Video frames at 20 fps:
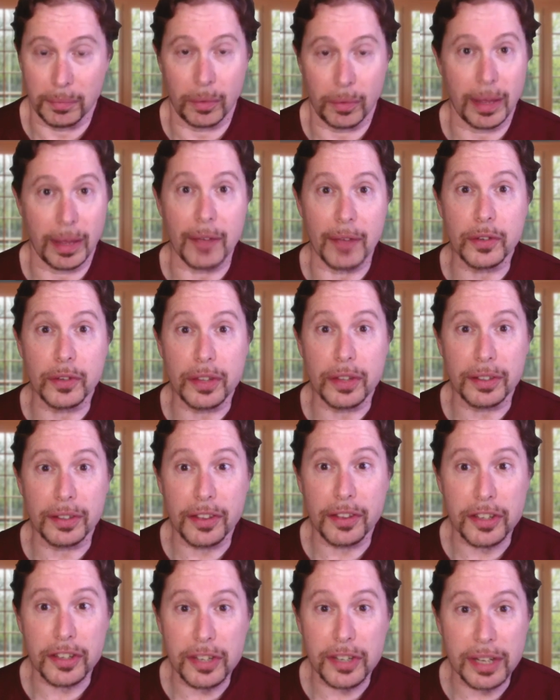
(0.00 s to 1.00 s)
everything that
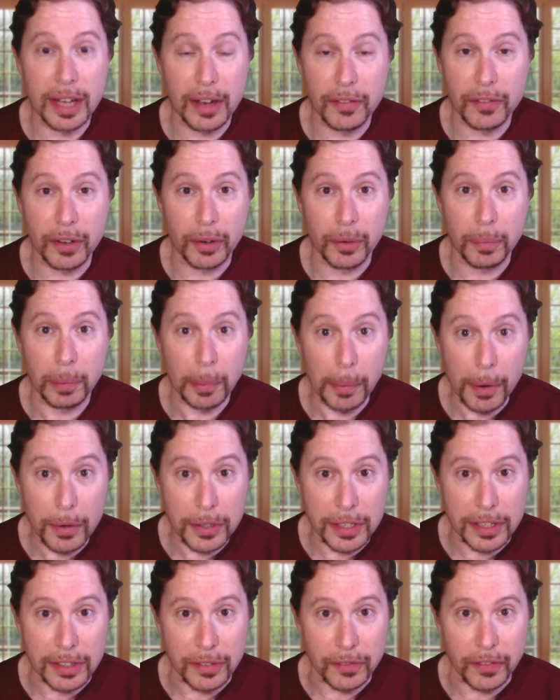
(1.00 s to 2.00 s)
the CFO
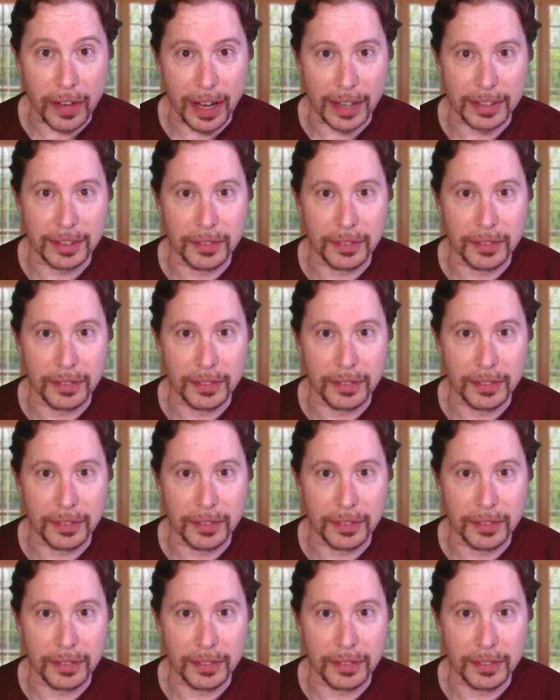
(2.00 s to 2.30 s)
proposes, in fact.